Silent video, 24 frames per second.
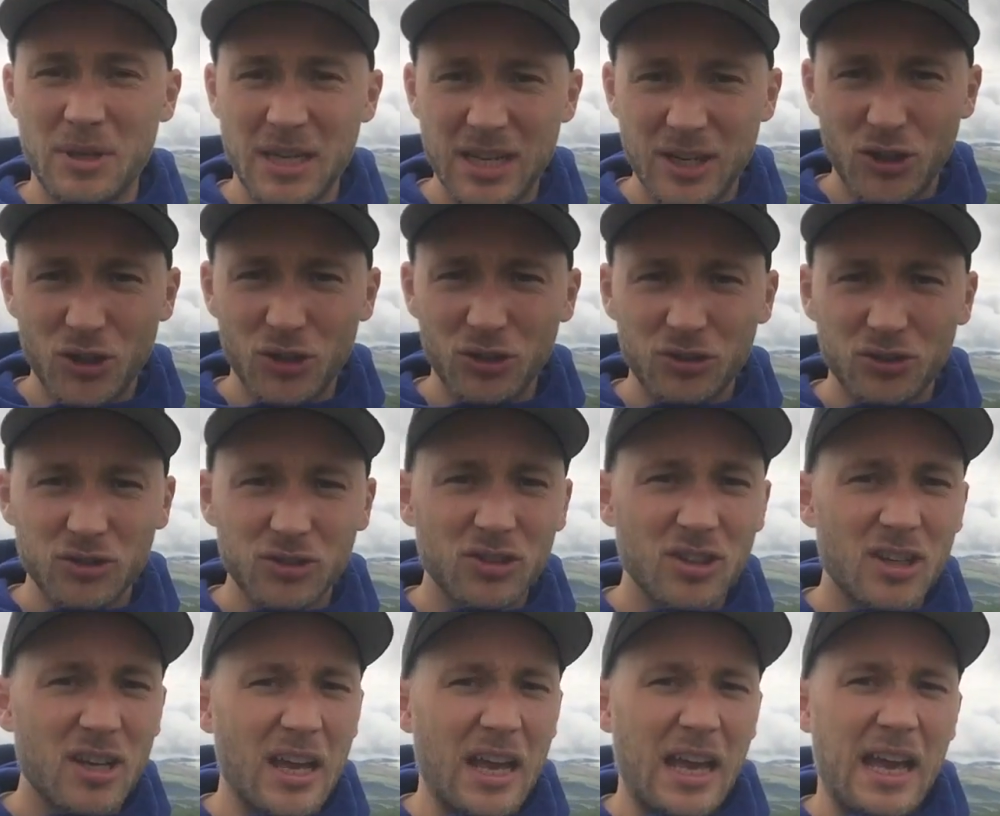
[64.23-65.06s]
meters,
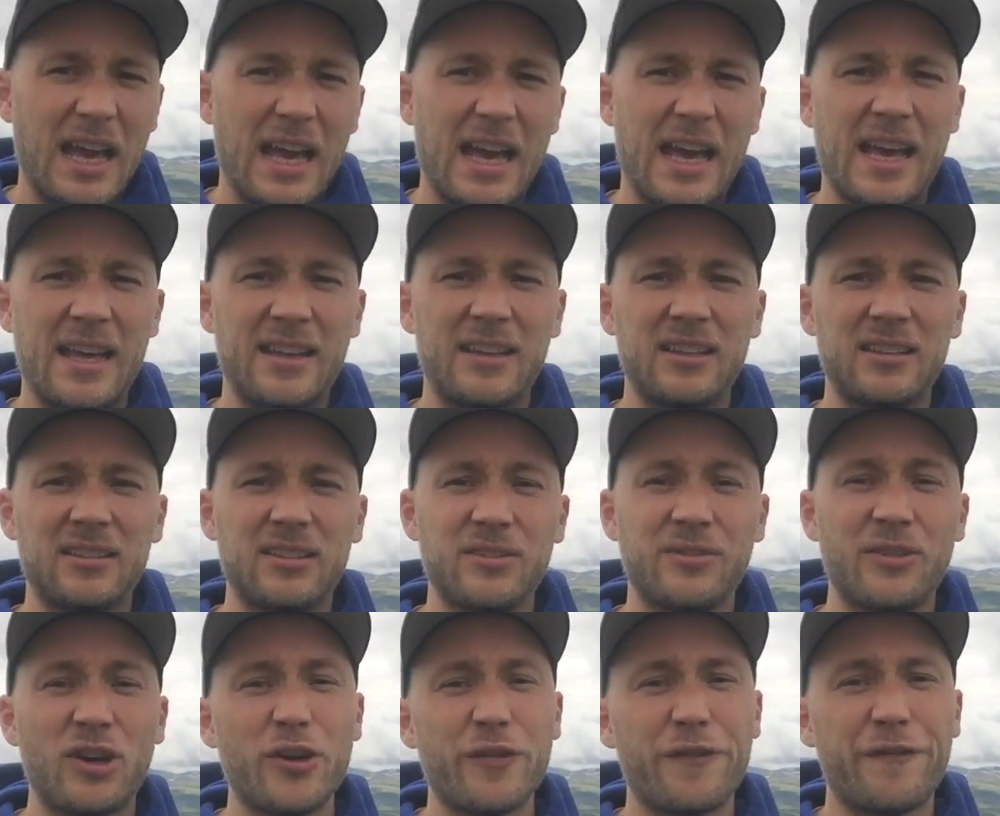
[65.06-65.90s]
and is
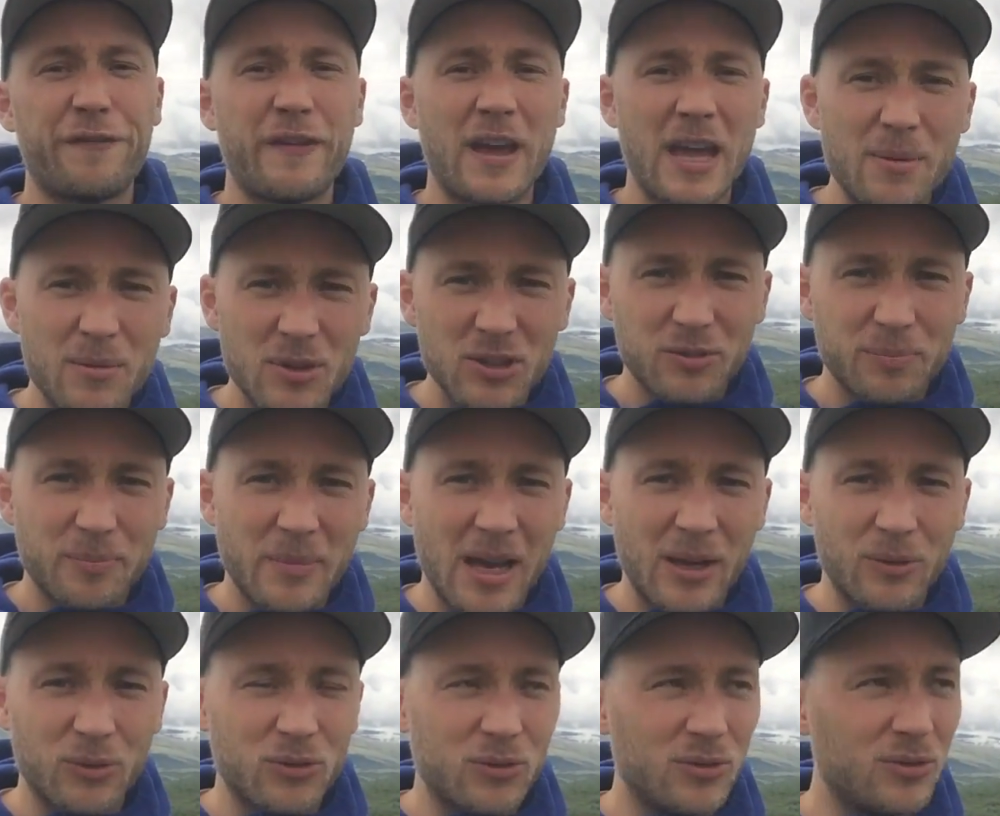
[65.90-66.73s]
a very famous
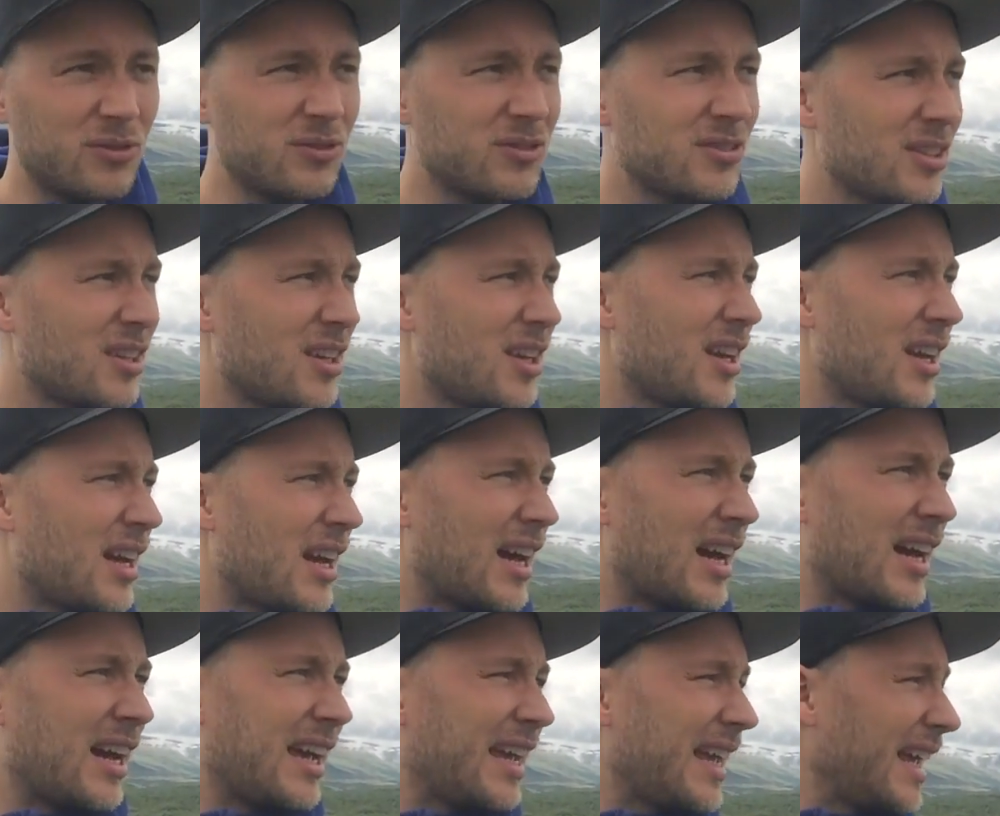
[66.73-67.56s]
mountain
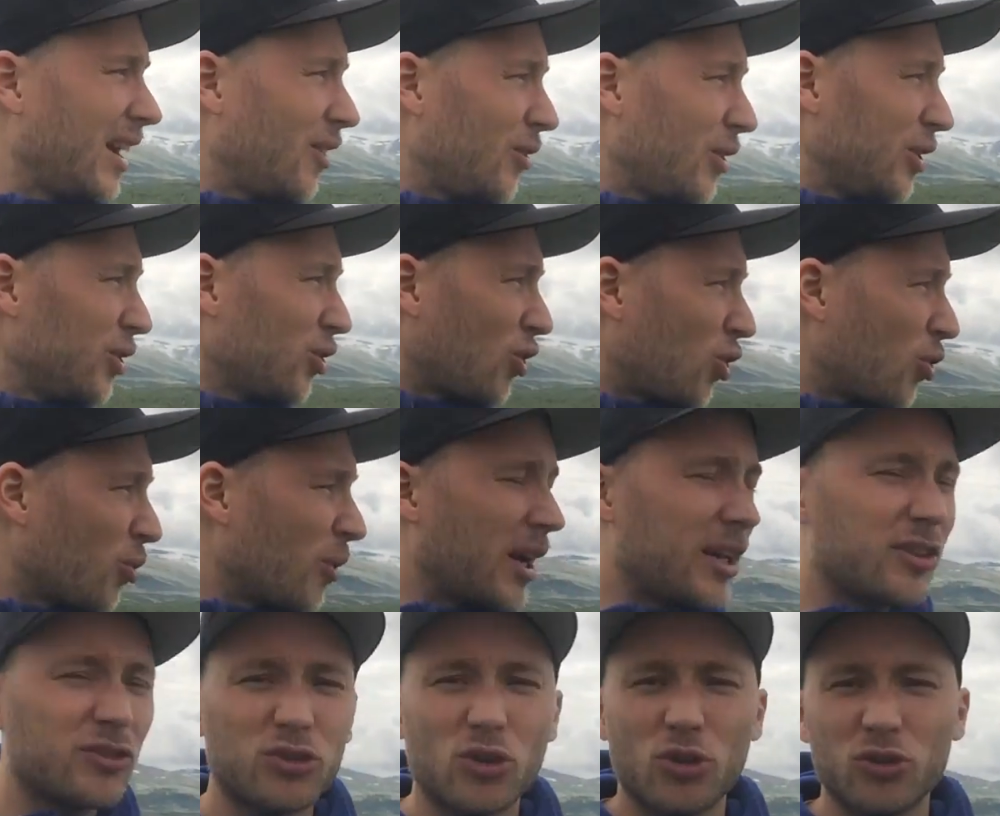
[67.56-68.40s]
here in
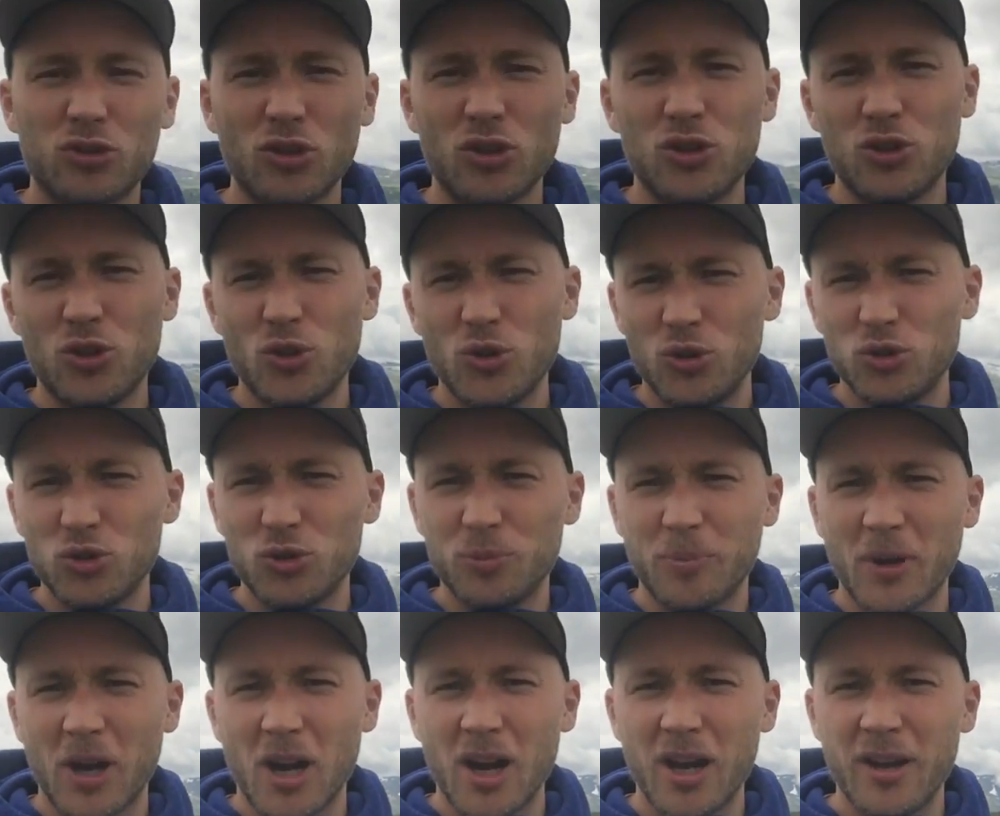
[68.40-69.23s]
Norway, and it's also
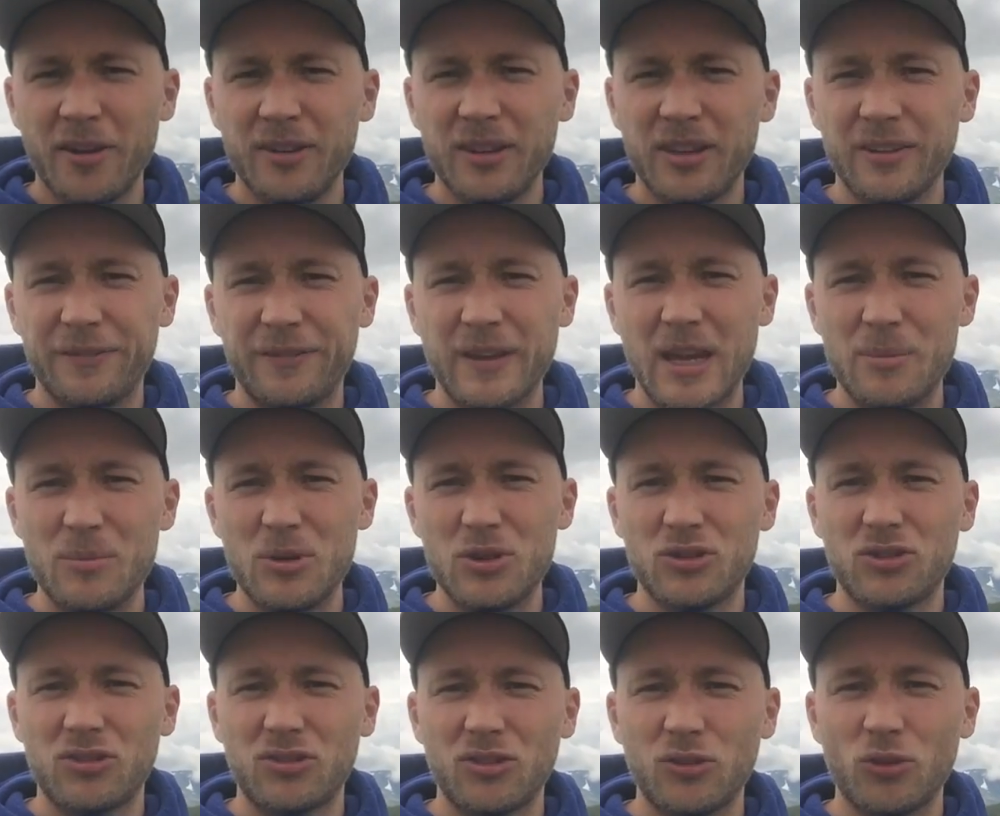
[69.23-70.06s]
used by the
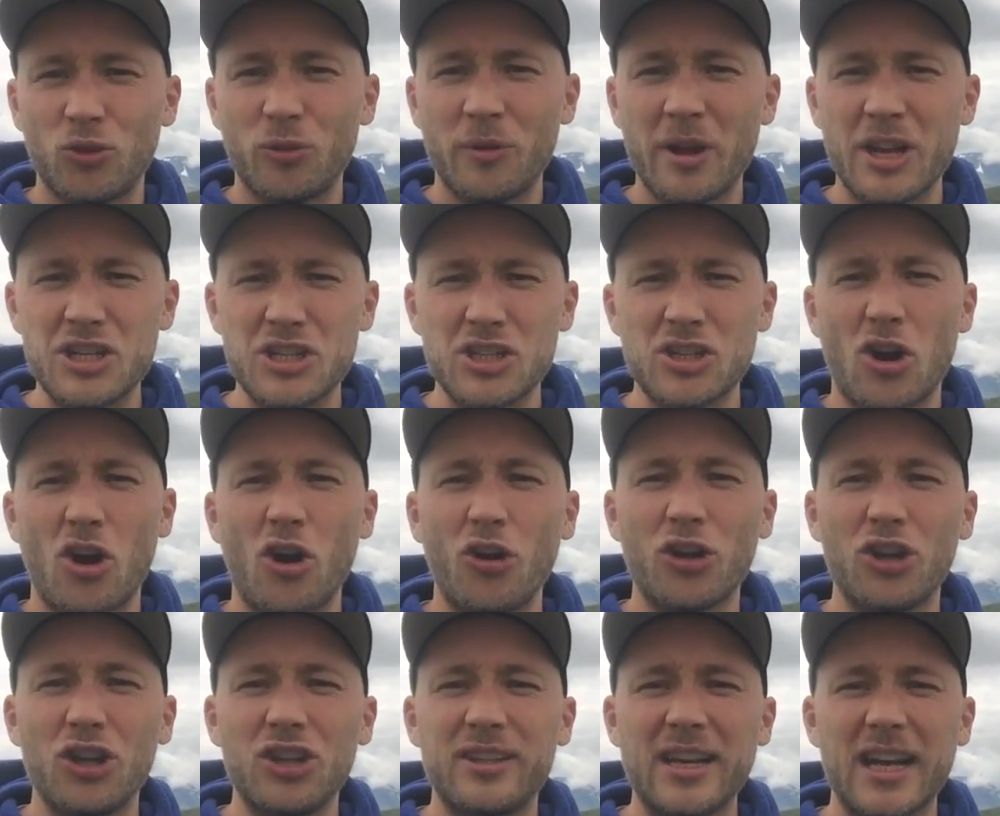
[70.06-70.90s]
famous Norwegian
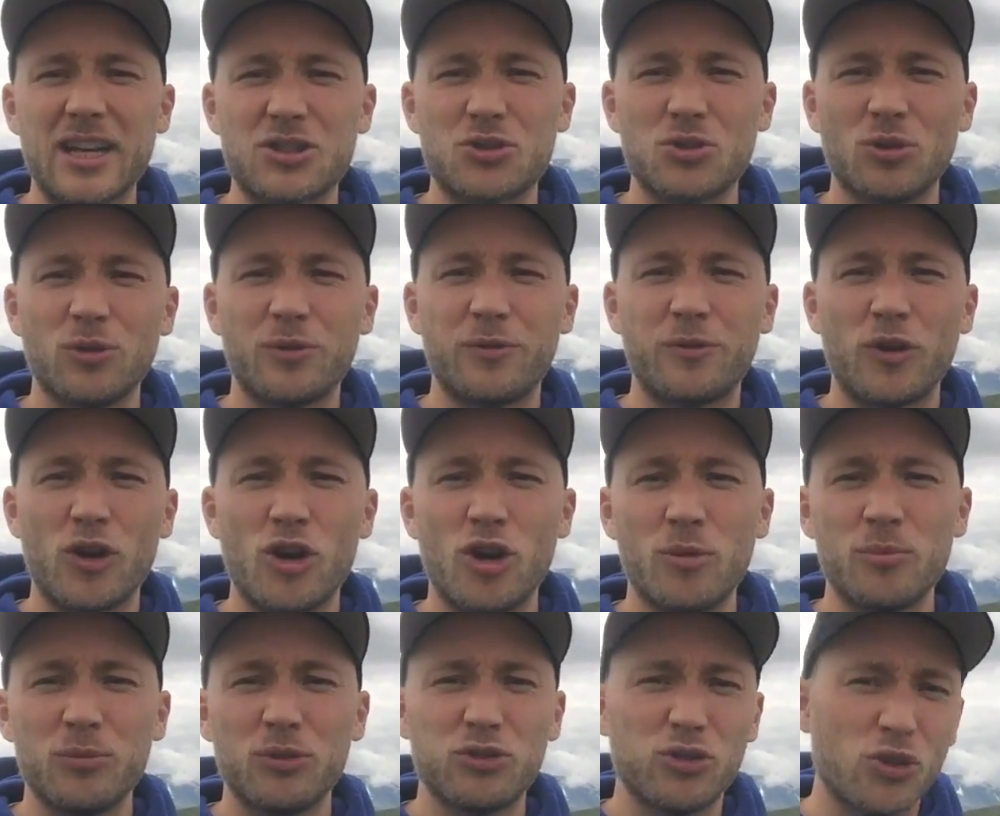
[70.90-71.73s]
architectural
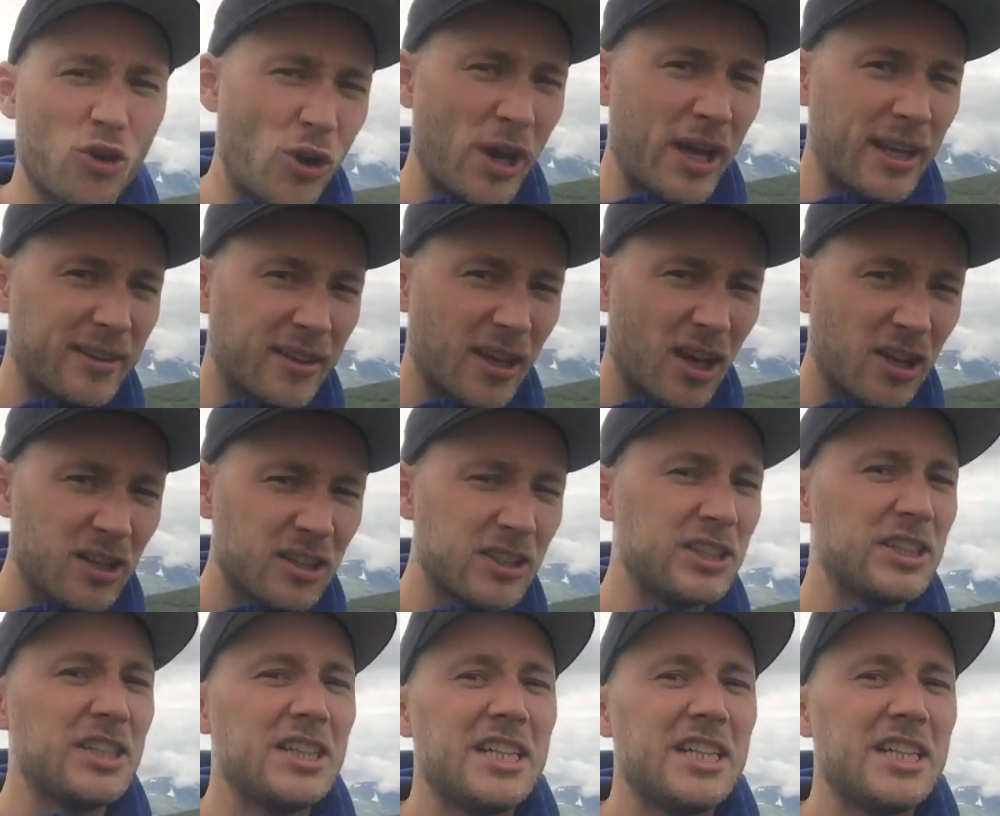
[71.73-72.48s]
firm Snøhetta.